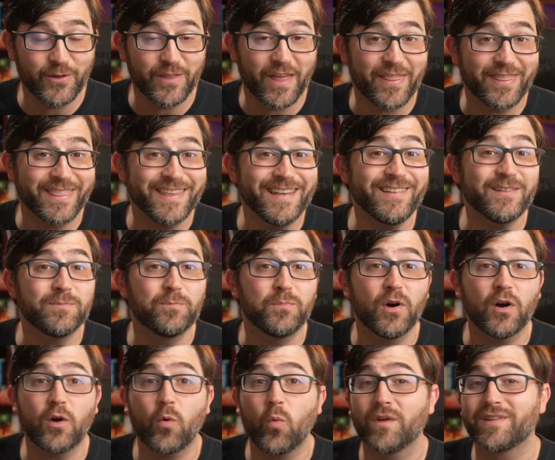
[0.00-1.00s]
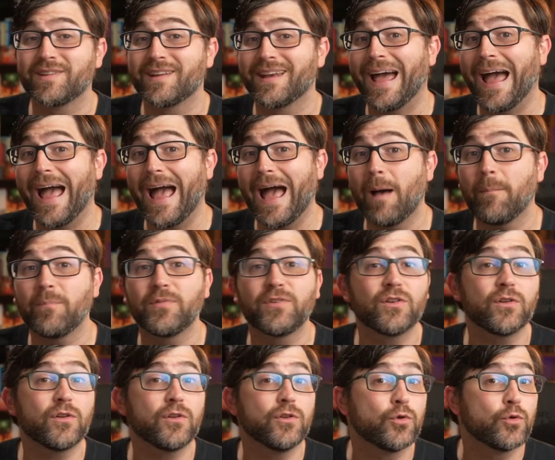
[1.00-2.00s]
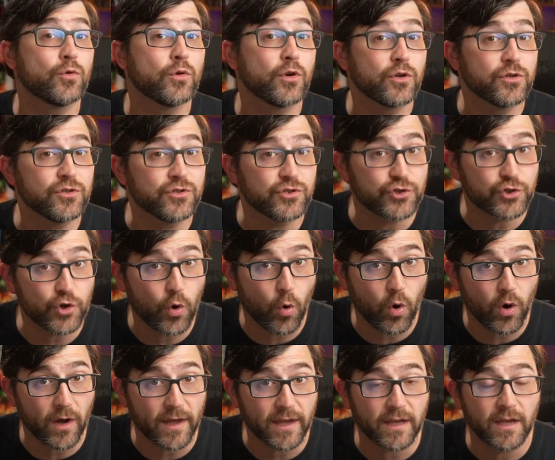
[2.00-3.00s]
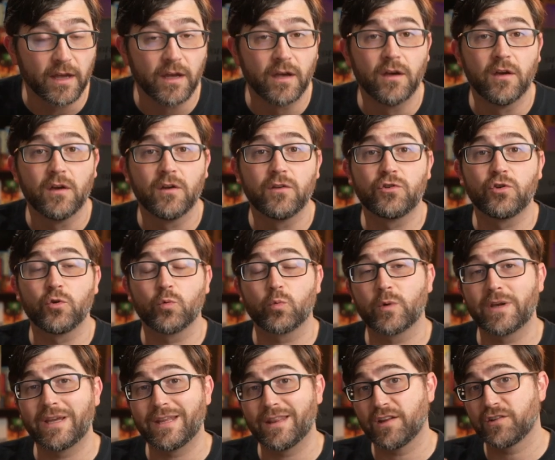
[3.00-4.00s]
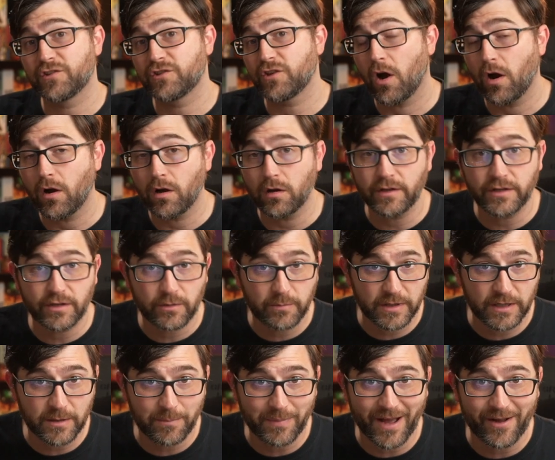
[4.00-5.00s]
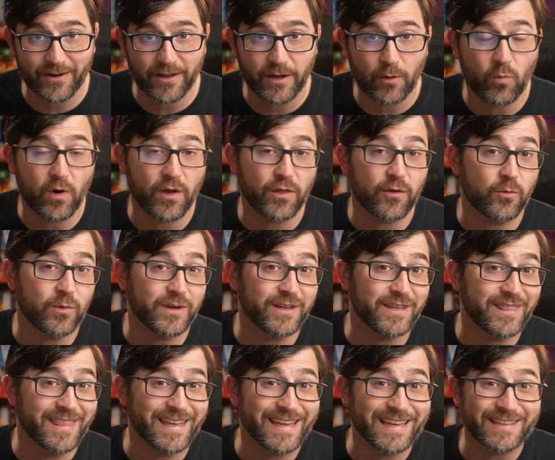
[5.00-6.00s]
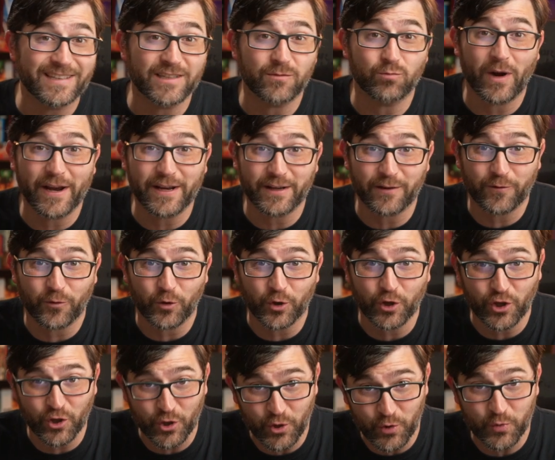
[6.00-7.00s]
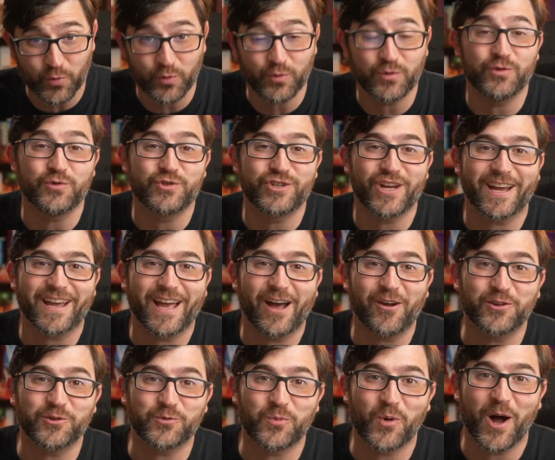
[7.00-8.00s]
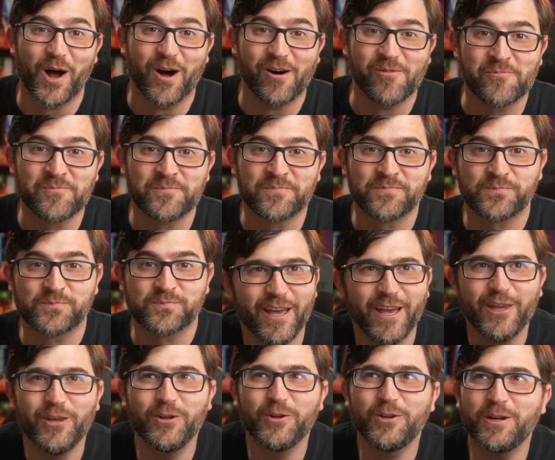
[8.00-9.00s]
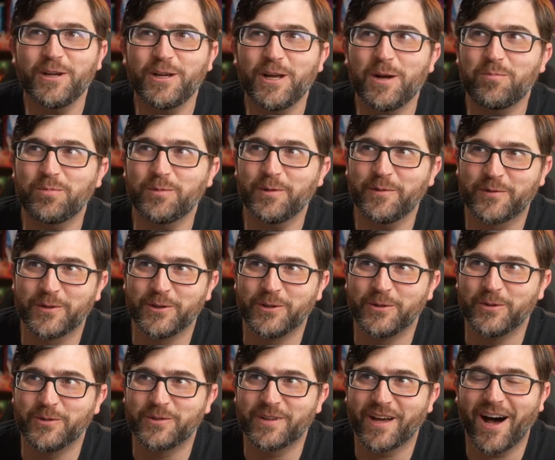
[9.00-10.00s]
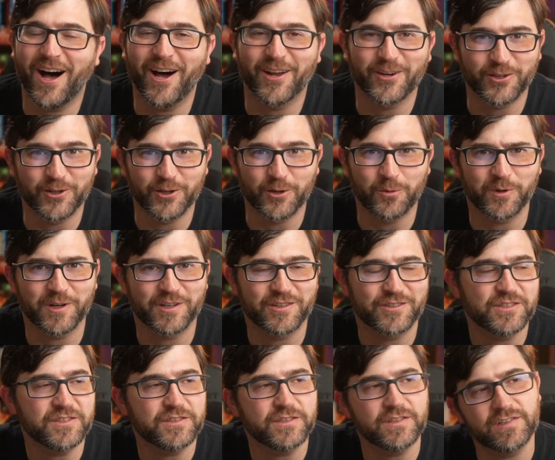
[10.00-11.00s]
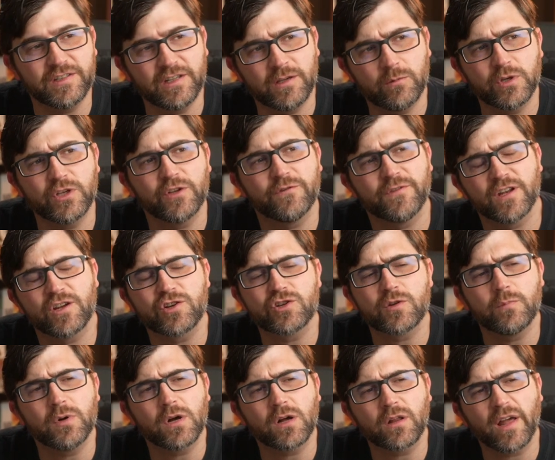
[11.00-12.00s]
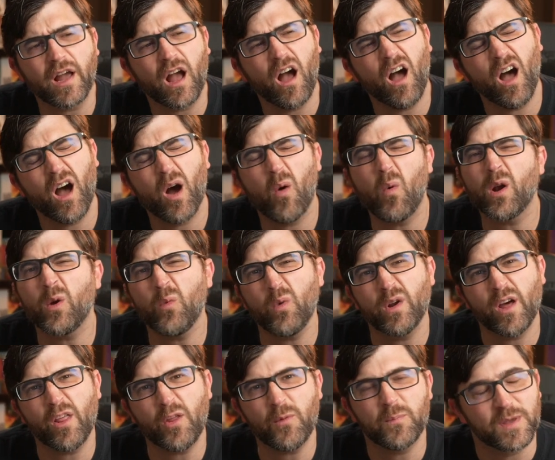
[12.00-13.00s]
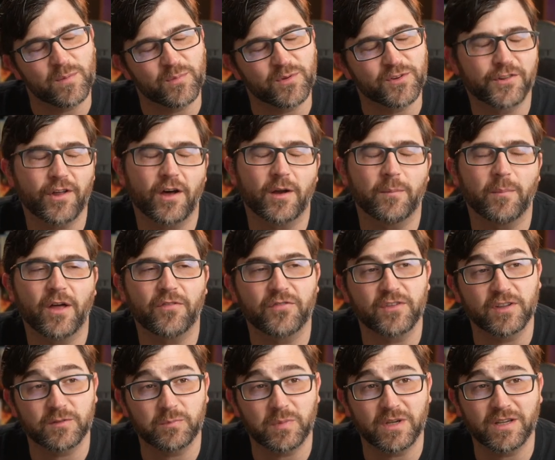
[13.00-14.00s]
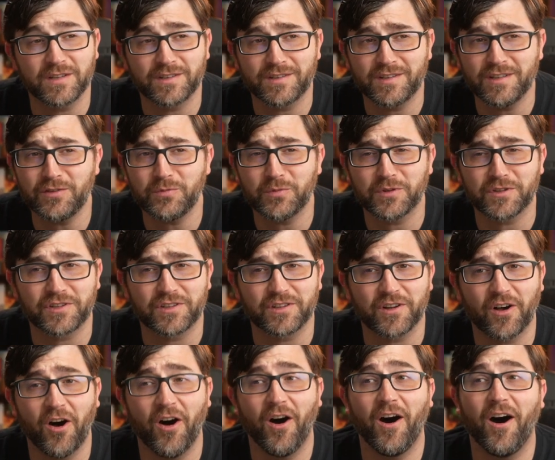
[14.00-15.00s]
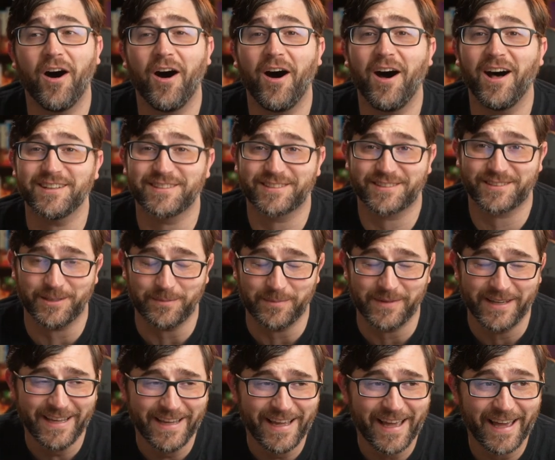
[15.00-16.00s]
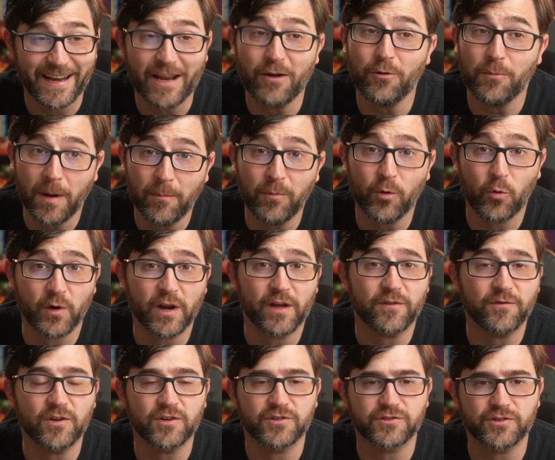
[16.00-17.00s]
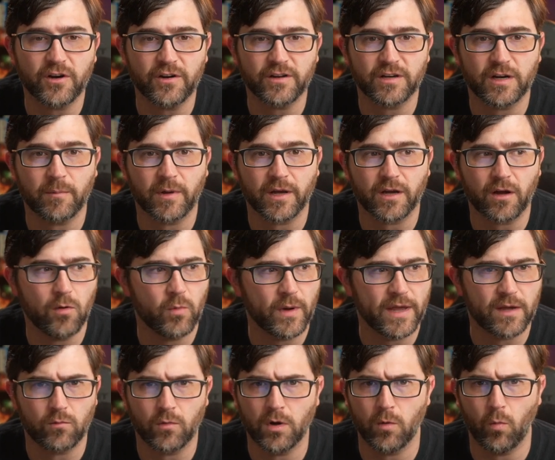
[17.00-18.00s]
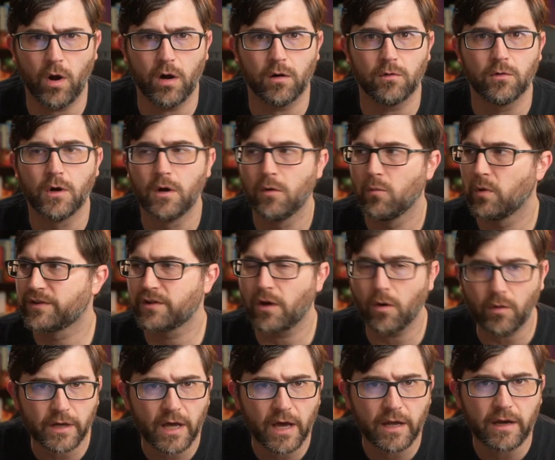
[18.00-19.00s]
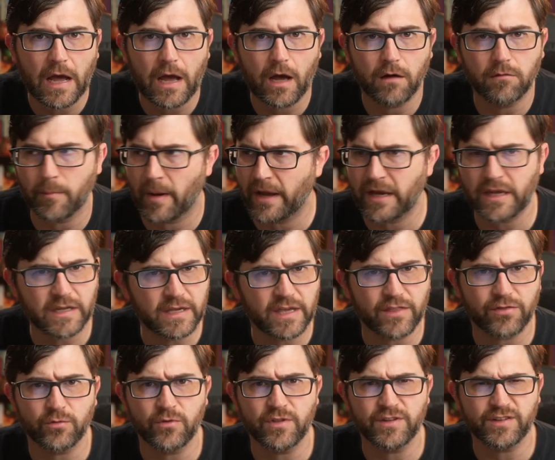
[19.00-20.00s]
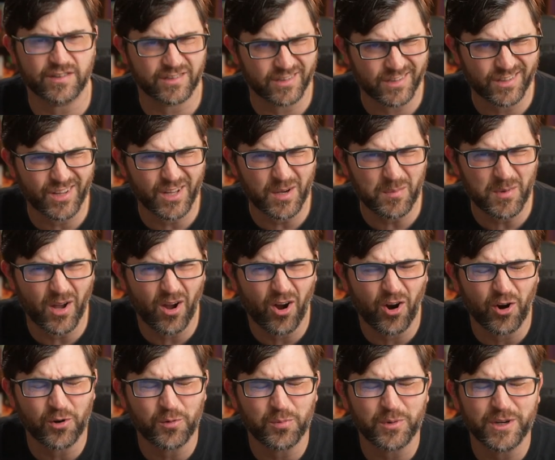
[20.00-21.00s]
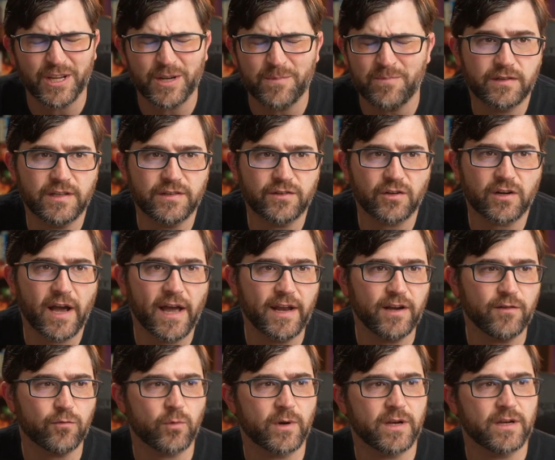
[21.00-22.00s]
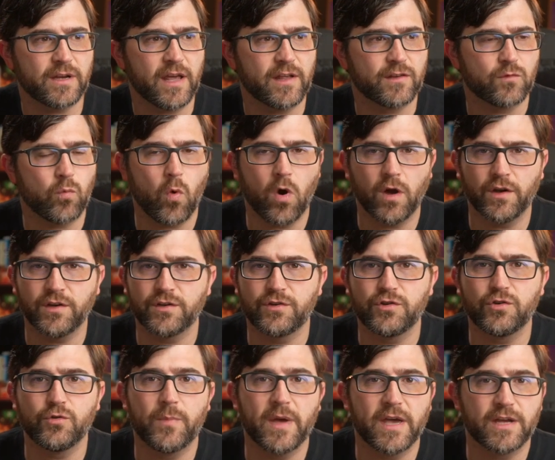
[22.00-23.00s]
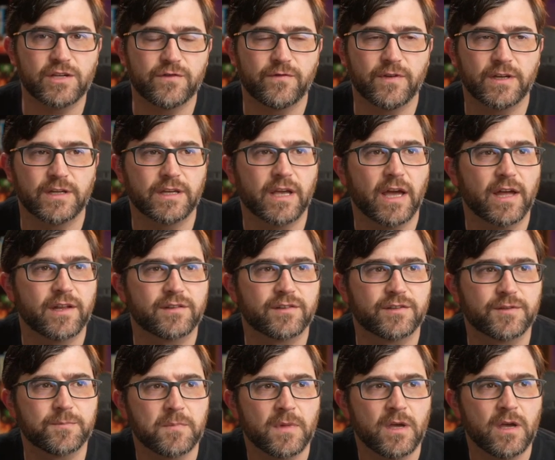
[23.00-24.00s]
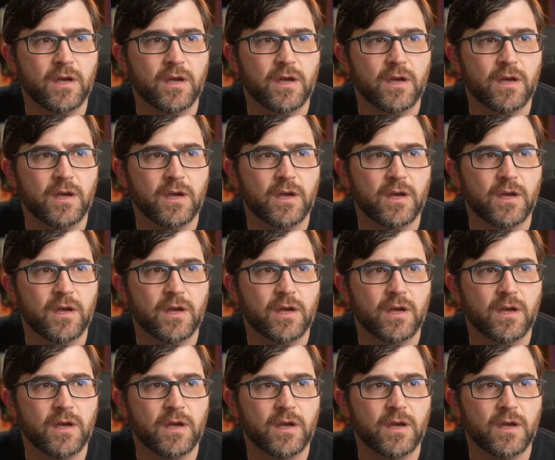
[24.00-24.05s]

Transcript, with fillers: that this book was an absolute joy to read. Let's talk a little bit about it and whether we think it's right for you to check out as well. You, you look up reviews on Goodreads just to see when you finish a book, like, huh, I wonder what other people's thought about this, because this was awesome. And I remember when I first started, I'm like, oh wait, what, whoa, what's going on? How, am I going to get through this? Is this going to be a hard read? These are kind of written as one to two page vignettes.